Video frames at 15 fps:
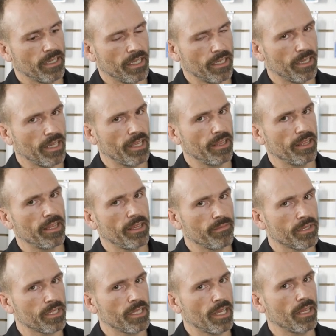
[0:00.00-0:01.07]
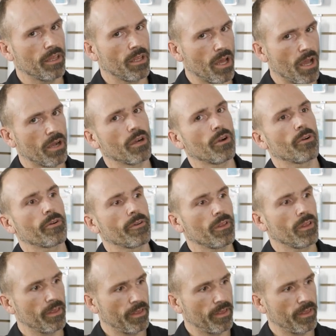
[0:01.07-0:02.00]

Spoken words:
and let them sit longer